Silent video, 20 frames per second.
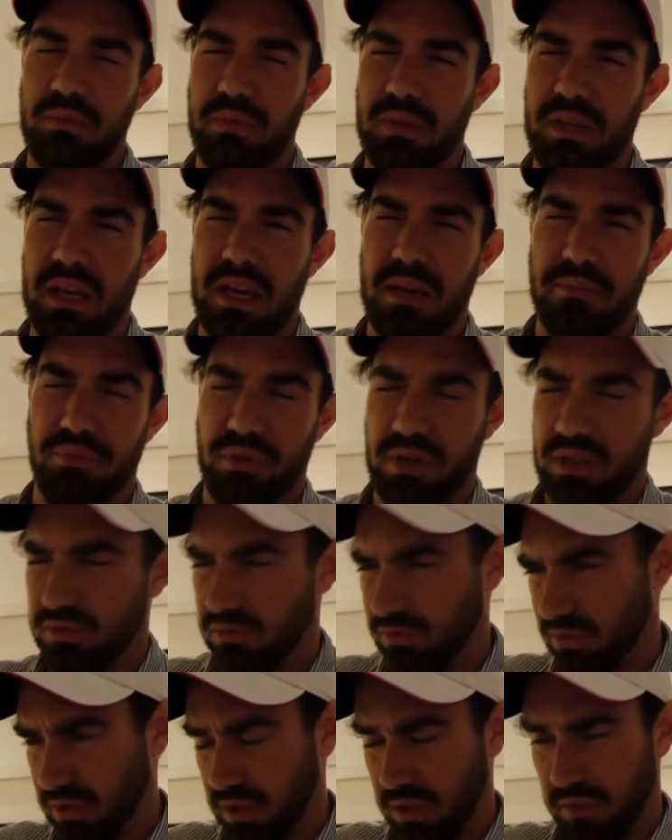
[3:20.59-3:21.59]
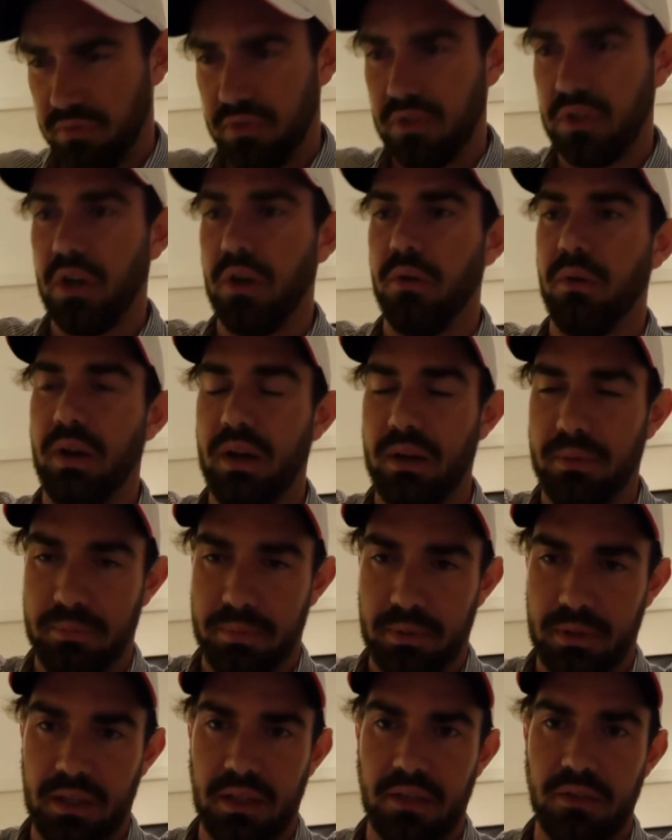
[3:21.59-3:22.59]
with the air pressure and stuff, you go
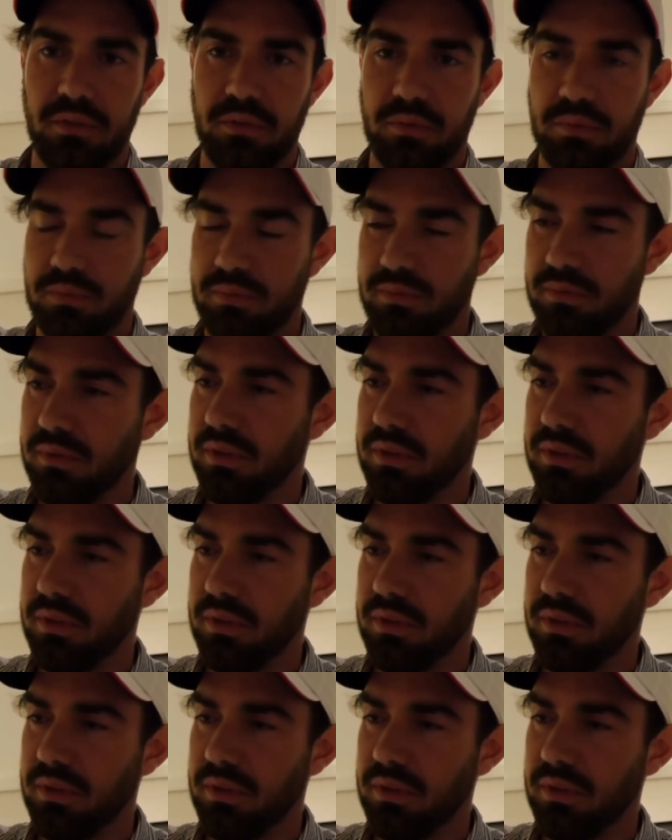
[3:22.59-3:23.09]
up and then you